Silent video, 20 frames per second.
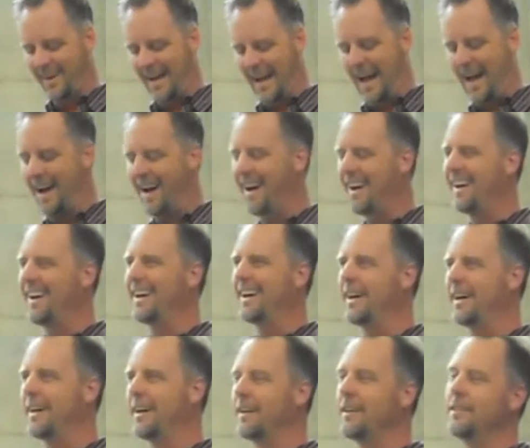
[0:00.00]

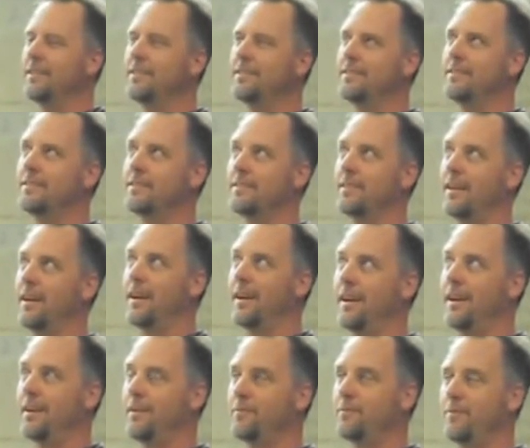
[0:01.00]
I
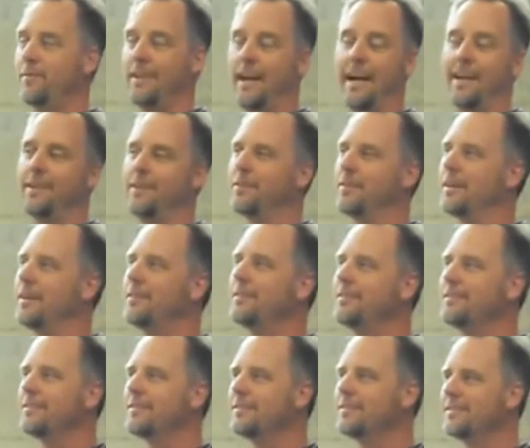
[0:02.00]
don't know.
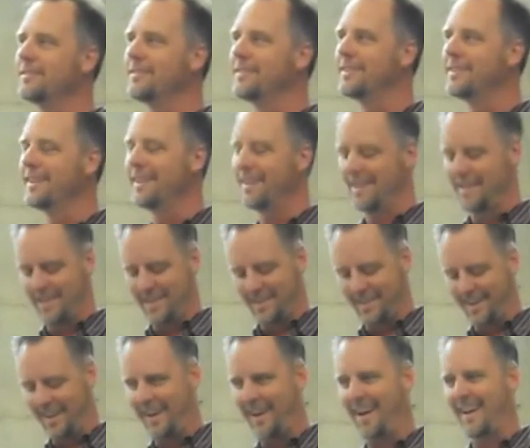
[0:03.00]

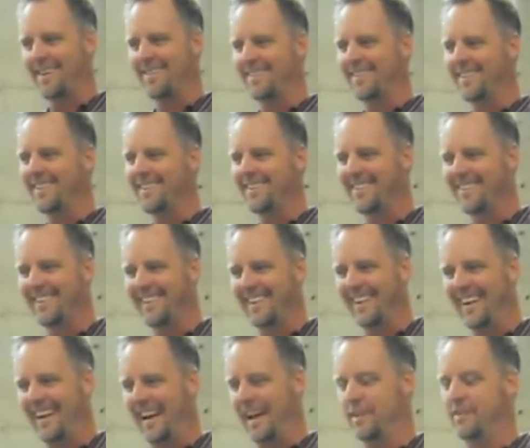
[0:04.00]
I don't know.
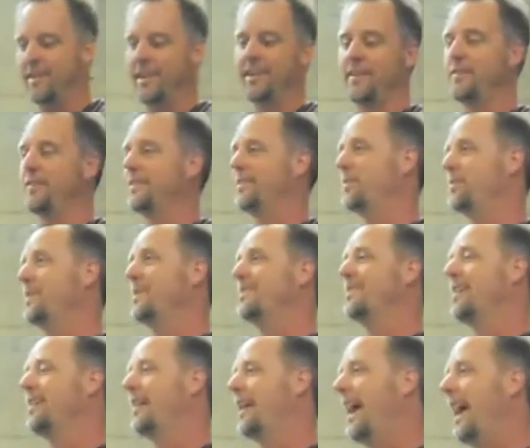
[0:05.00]
It depends.
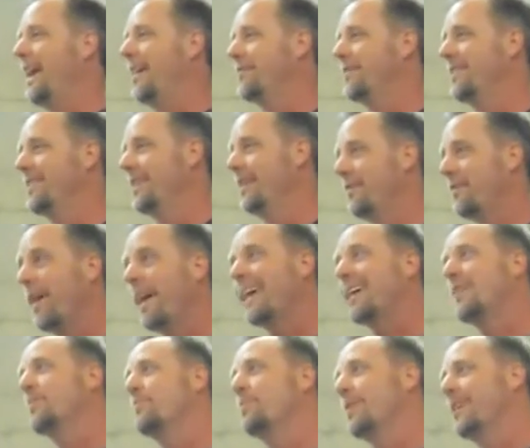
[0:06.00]
If I
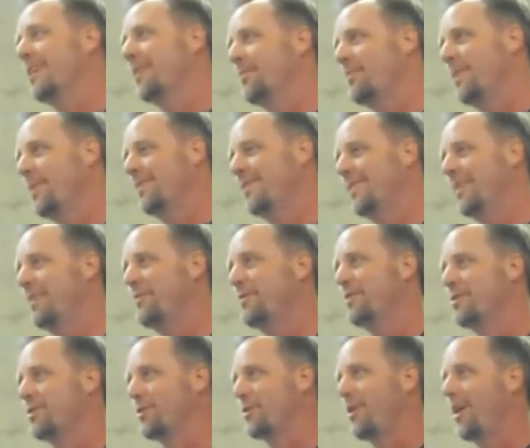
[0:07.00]
can pick it up myself,
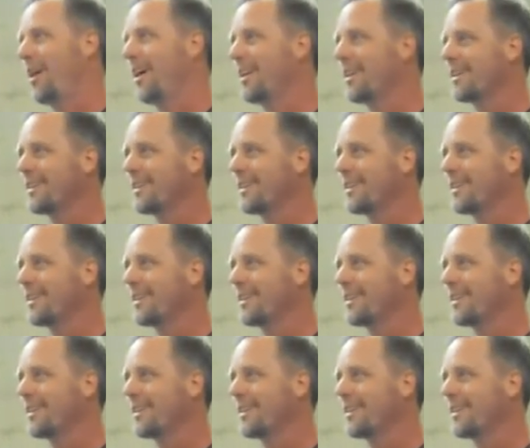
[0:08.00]
it's a rock.